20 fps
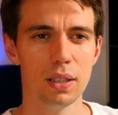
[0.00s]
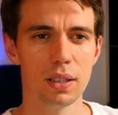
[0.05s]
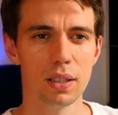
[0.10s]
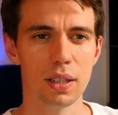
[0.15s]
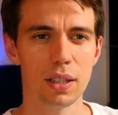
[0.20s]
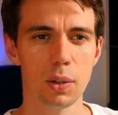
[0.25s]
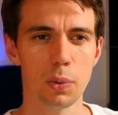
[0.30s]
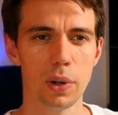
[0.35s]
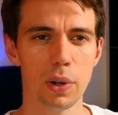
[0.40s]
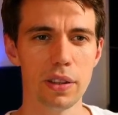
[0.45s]

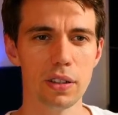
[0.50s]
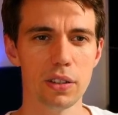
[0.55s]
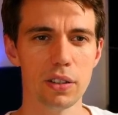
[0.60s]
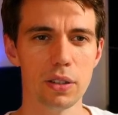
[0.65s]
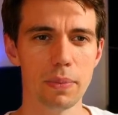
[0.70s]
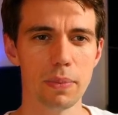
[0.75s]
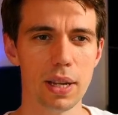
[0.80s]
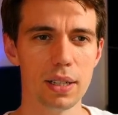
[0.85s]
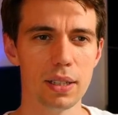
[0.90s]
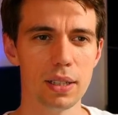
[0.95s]
The weather
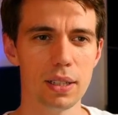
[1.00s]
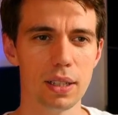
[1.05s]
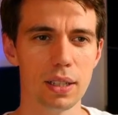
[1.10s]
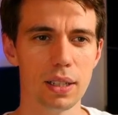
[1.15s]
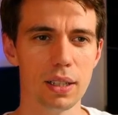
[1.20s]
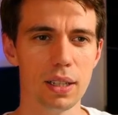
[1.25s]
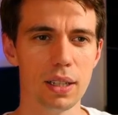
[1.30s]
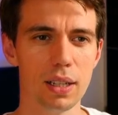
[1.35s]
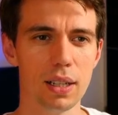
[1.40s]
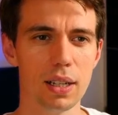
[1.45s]
remained a
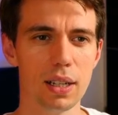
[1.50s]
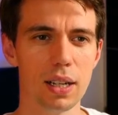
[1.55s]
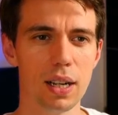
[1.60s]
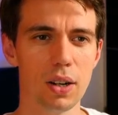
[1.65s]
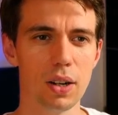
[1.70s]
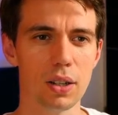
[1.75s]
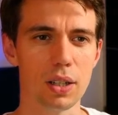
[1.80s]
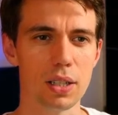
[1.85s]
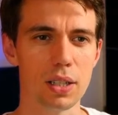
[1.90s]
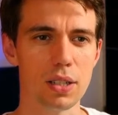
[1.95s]
little
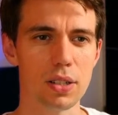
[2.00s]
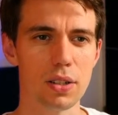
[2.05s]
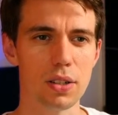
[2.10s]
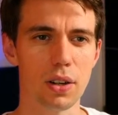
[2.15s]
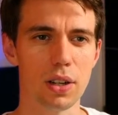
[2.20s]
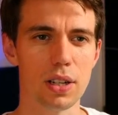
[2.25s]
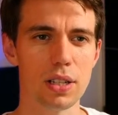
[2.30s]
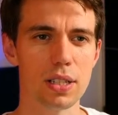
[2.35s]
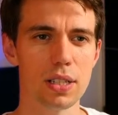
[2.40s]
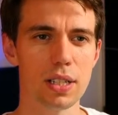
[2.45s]
cloudy, so
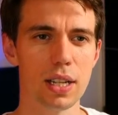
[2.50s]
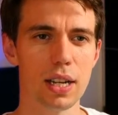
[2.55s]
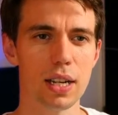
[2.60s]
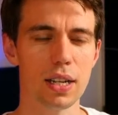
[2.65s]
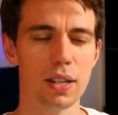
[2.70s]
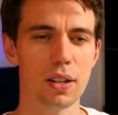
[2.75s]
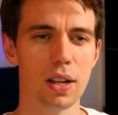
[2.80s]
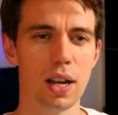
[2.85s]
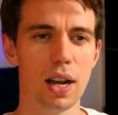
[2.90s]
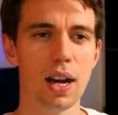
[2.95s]
I
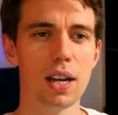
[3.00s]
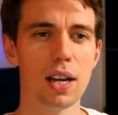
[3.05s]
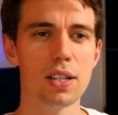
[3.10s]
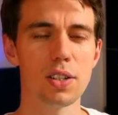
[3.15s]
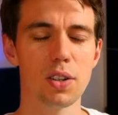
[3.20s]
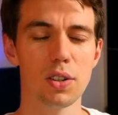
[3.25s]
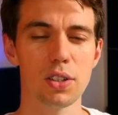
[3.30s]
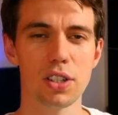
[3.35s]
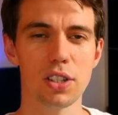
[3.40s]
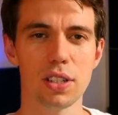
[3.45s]
stated.
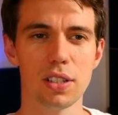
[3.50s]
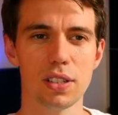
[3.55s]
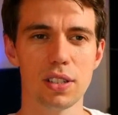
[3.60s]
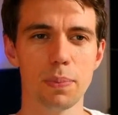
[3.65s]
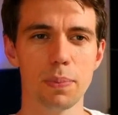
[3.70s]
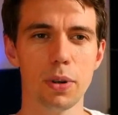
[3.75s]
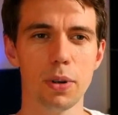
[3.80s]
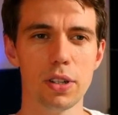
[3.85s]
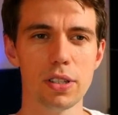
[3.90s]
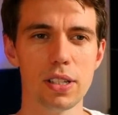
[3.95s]
So the
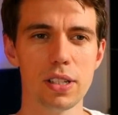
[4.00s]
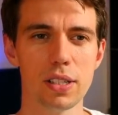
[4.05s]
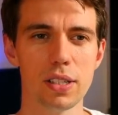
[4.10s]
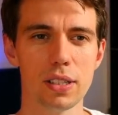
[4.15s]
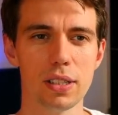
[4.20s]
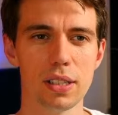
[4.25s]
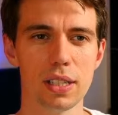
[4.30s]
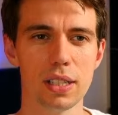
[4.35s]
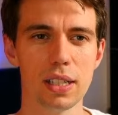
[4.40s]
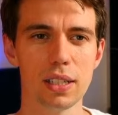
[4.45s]

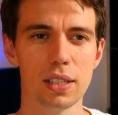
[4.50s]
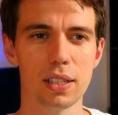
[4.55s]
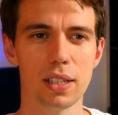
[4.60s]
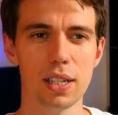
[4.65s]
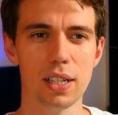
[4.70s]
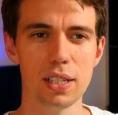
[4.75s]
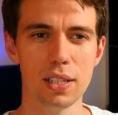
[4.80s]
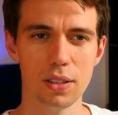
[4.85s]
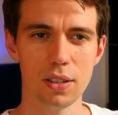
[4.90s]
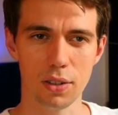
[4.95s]
person didn't
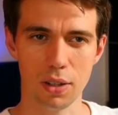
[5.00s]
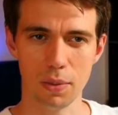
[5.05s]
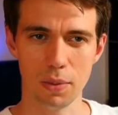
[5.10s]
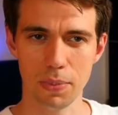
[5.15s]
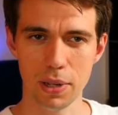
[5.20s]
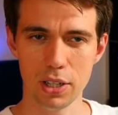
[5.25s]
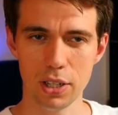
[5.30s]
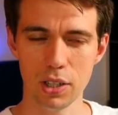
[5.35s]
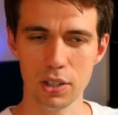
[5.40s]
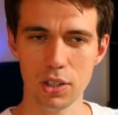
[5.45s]
listen to the
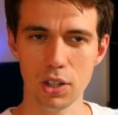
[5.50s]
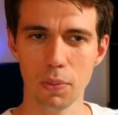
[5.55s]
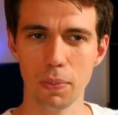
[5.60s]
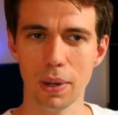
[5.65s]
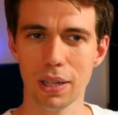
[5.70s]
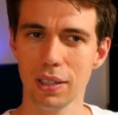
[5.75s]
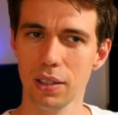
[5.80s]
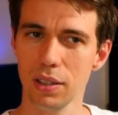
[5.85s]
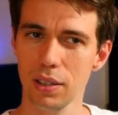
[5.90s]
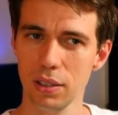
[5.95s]
pitch or so,
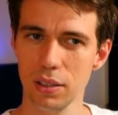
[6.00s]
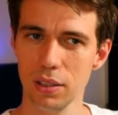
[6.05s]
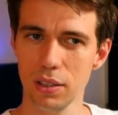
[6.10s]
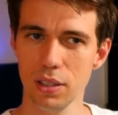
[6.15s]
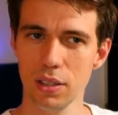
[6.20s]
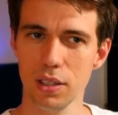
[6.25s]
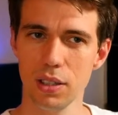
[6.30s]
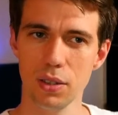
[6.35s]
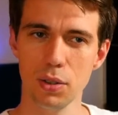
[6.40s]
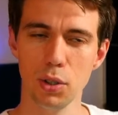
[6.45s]
but
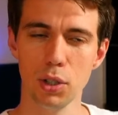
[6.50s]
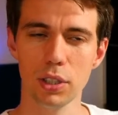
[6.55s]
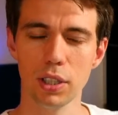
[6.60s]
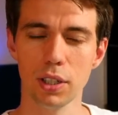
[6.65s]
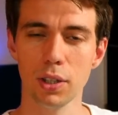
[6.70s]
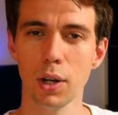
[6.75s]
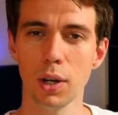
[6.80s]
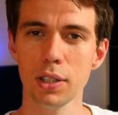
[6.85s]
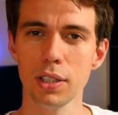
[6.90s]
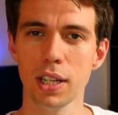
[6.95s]
took the
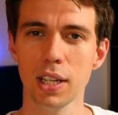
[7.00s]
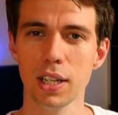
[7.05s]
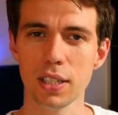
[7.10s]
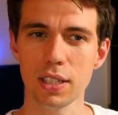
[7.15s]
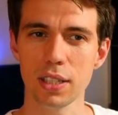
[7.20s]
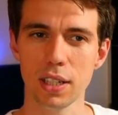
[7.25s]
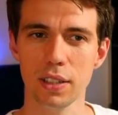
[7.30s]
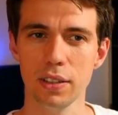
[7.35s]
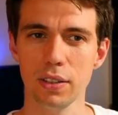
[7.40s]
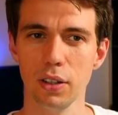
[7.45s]

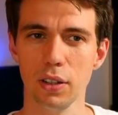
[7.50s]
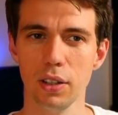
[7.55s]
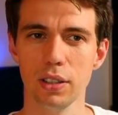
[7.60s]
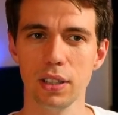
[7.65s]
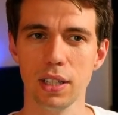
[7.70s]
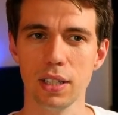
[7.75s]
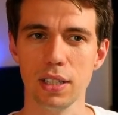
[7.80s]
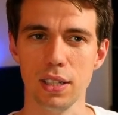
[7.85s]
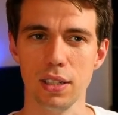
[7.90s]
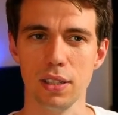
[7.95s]
context and thought
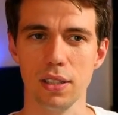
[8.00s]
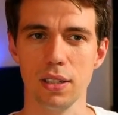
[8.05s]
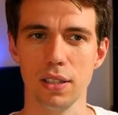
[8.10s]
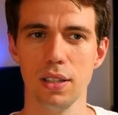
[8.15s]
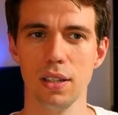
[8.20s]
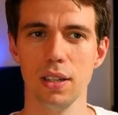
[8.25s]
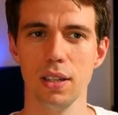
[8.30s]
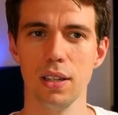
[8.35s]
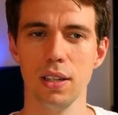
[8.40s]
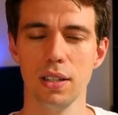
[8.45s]
there
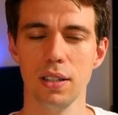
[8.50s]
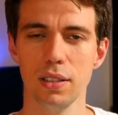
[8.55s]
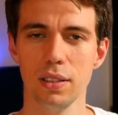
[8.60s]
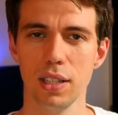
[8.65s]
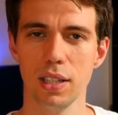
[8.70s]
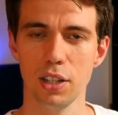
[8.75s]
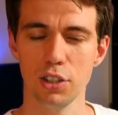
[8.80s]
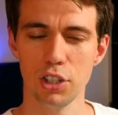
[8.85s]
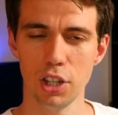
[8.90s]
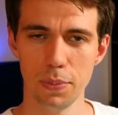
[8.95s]

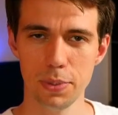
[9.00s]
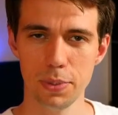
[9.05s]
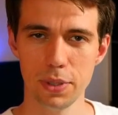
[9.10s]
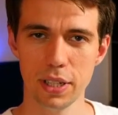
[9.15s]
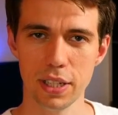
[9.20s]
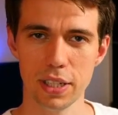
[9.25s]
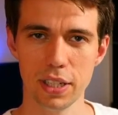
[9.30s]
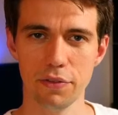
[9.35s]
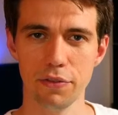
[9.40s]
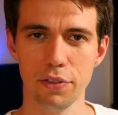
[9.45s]
are
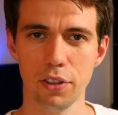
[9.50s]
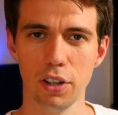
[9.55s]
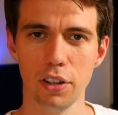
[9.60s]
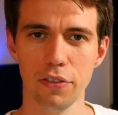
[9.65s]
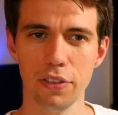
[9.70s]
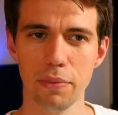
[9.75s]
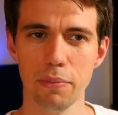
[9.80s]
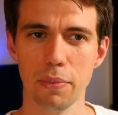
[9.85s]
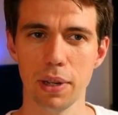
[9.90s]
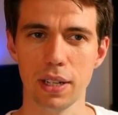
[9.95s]
chopsticks in front of
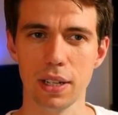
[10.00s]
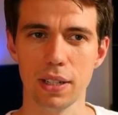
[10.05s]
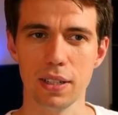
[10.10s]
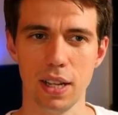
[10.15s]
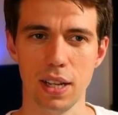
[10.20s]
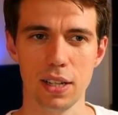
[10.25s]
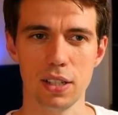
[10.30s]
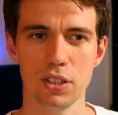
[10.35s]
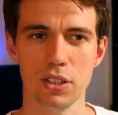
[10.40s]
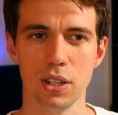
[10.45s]
him, but it
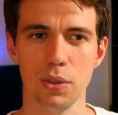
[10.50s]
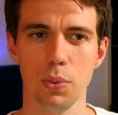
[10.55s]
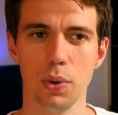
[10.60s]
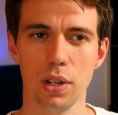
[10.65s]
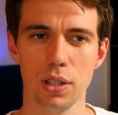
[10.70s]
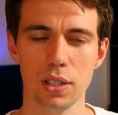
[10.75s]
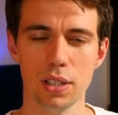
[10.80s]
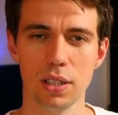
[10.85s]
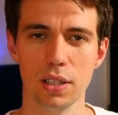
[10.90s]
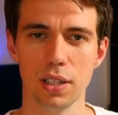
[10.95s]
actually
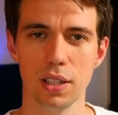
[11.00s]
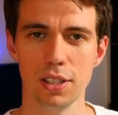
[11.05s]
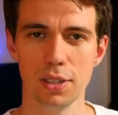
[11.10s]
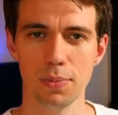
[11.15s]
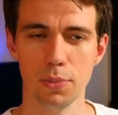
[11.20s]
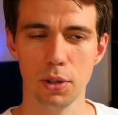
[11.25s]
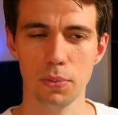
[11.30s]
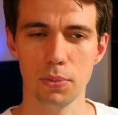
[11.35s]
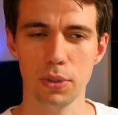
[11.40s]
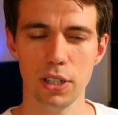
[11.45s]
was a
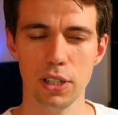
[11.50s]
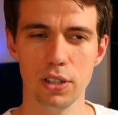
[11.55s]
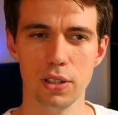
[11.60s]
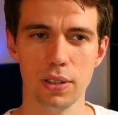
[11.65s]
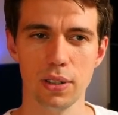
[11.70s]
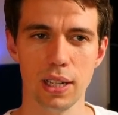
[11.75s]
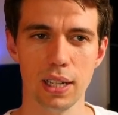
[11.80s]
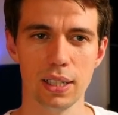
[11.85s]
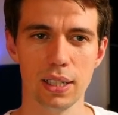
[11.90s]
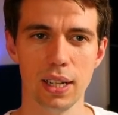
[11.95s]
small bridge
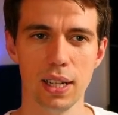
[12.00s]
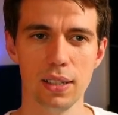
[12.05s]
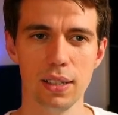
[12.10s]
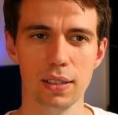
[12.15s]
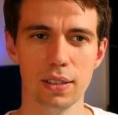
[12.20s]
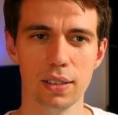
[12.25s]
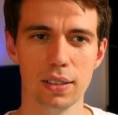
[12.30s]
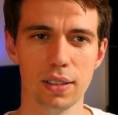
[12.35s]
like that.